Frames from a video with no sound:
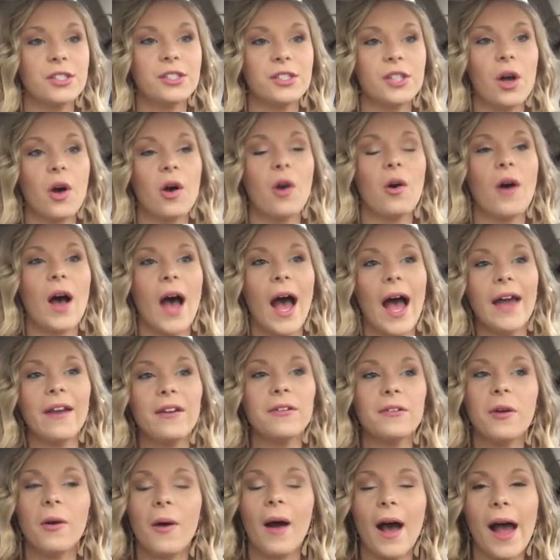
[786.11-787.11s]
So I
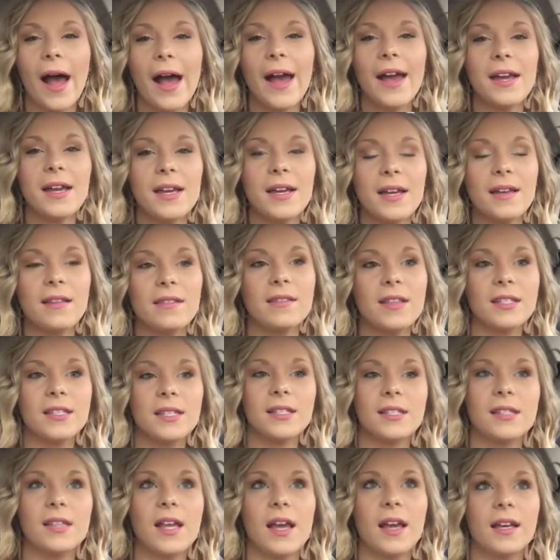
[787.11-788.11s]
don't know. This
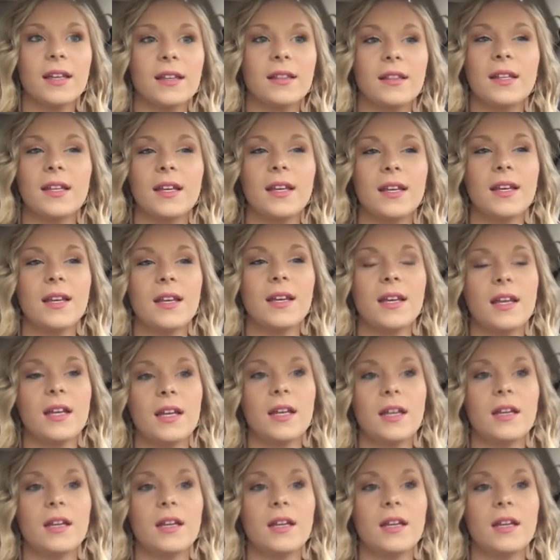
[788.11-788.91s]
is like the